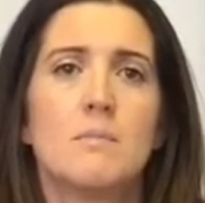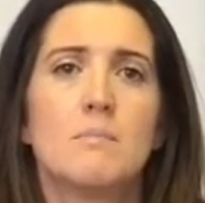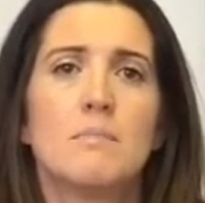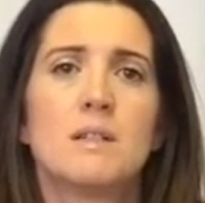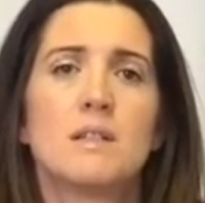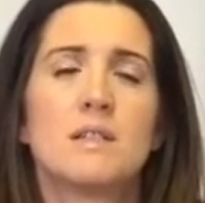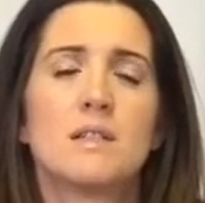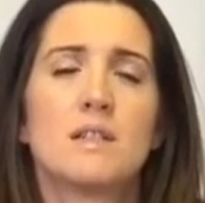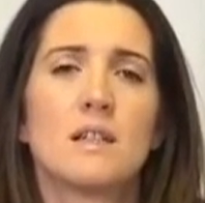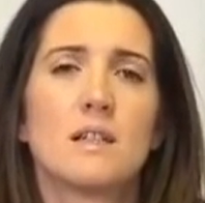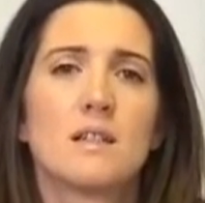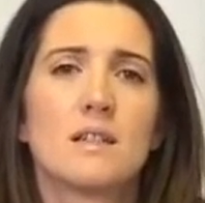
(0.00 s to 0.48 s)

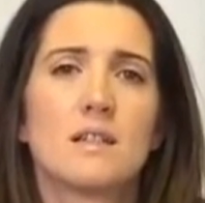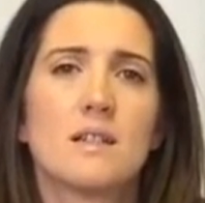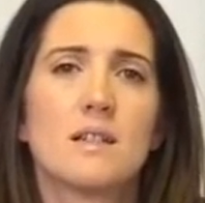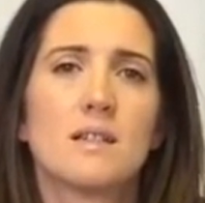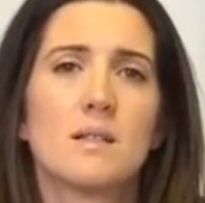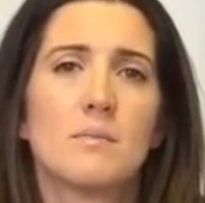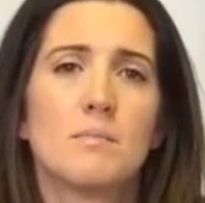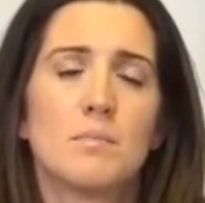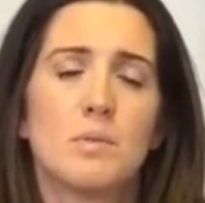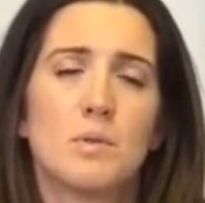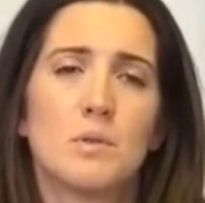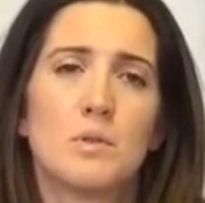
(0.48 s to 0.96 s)
But just
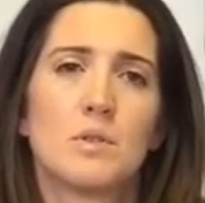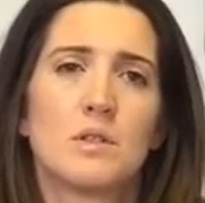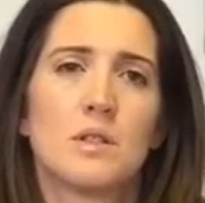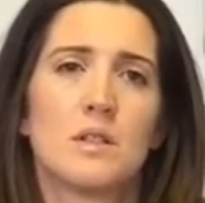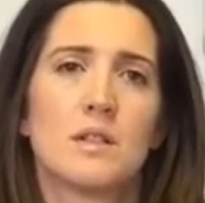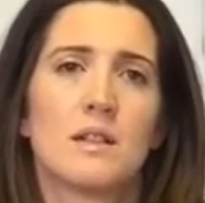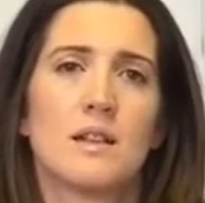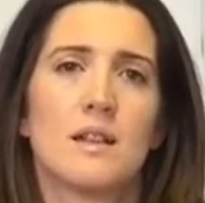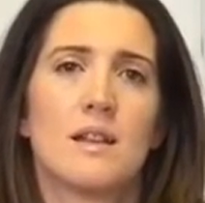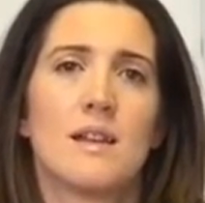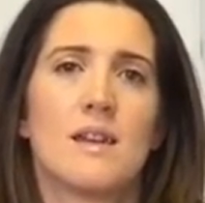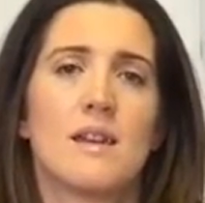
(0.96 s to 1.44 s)
as
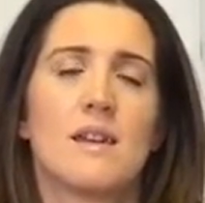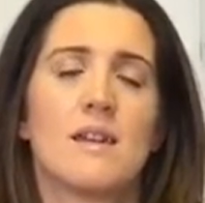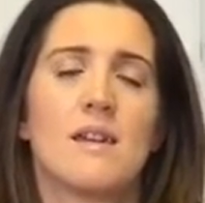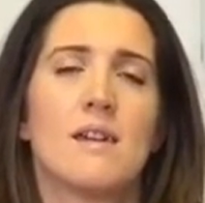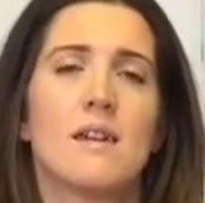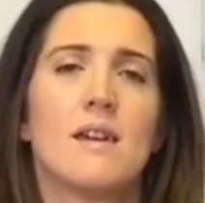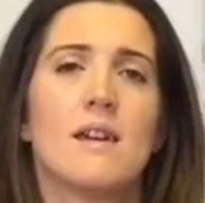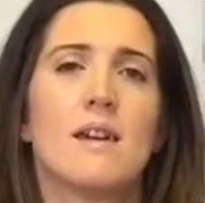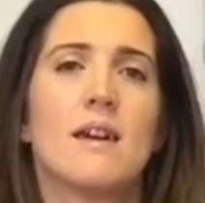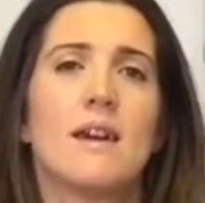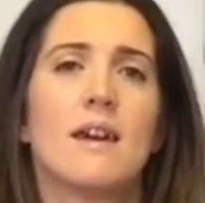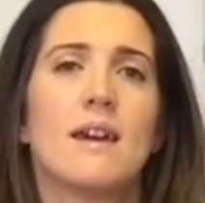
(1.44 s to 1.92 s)
importantly,
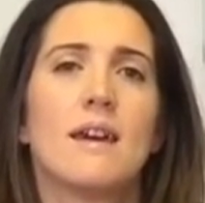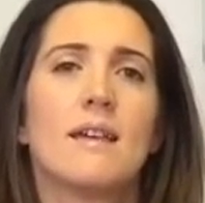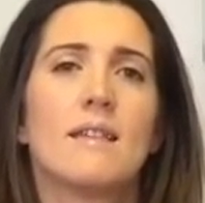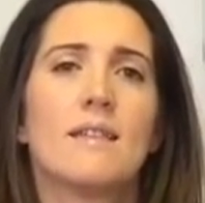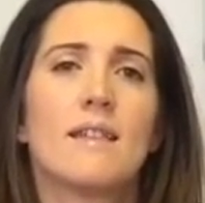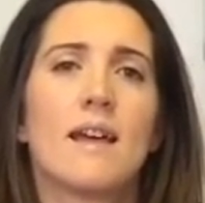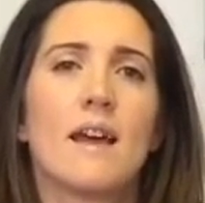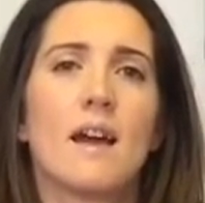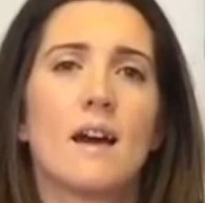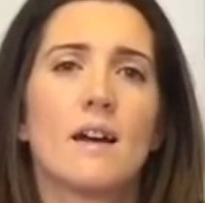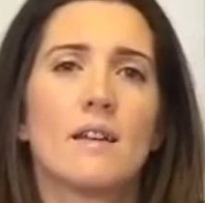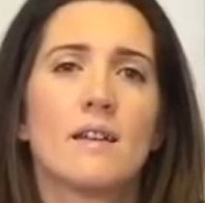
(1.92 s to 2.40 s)

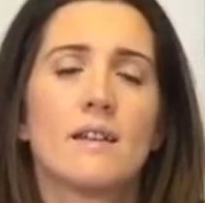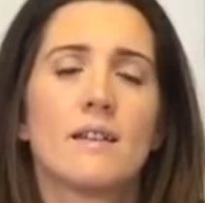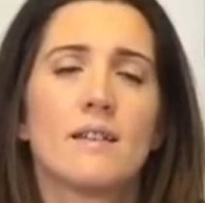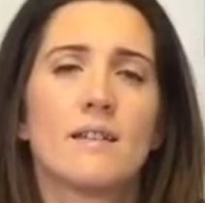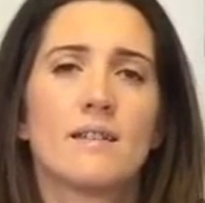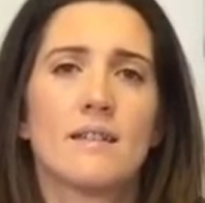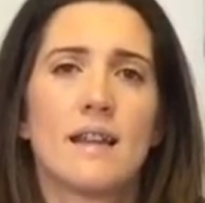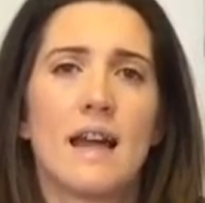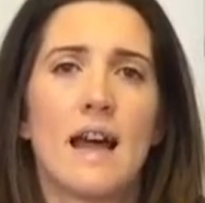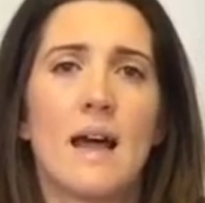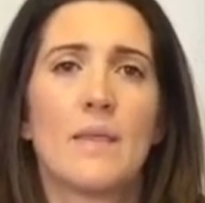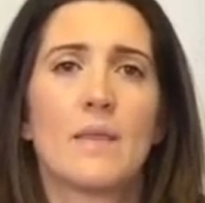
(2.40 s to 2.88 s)
they
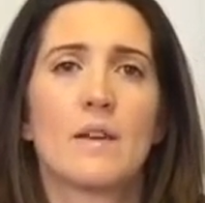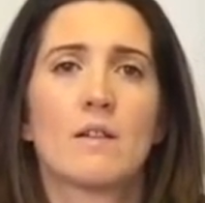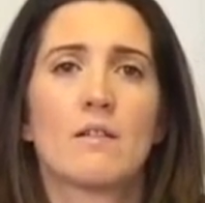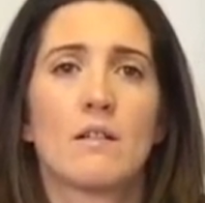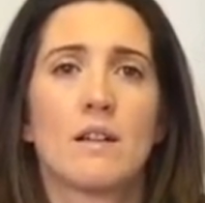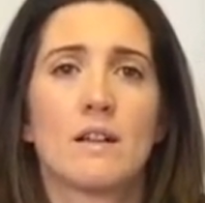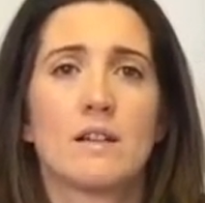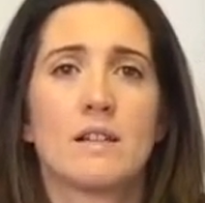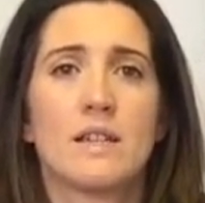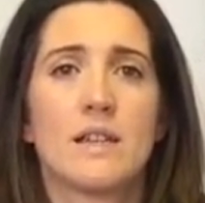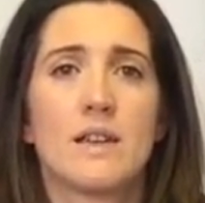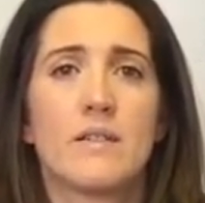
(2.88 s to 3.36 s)
understand the
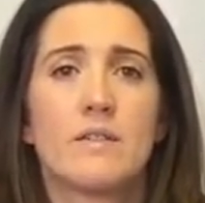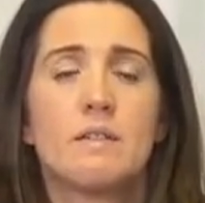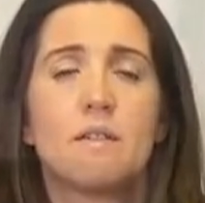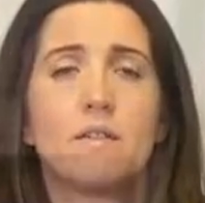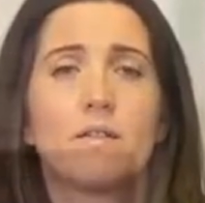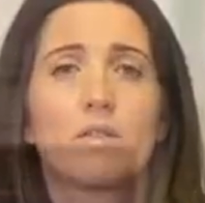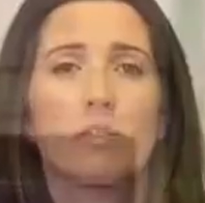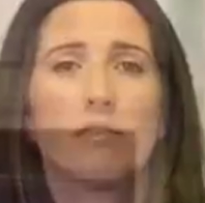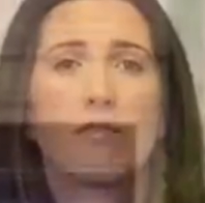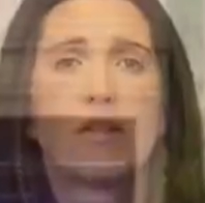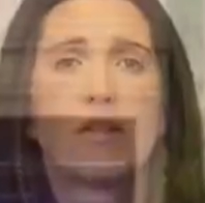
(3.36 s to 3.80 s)
criteria of the